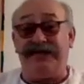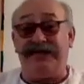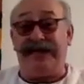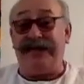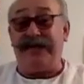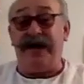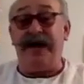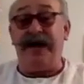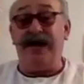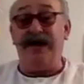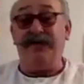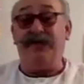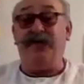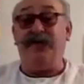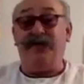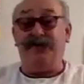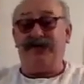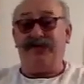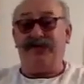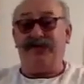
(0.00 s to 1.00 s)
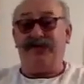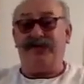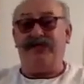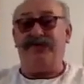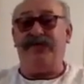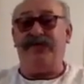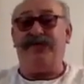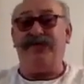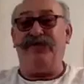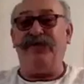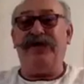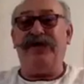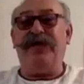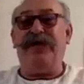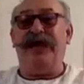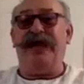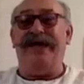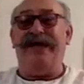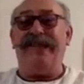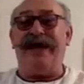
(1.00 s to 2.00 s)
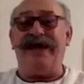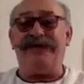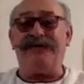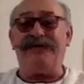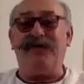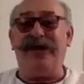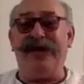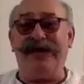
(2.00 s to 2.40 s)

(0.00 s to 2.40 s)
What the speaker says: had hardboard on the floor, and that's where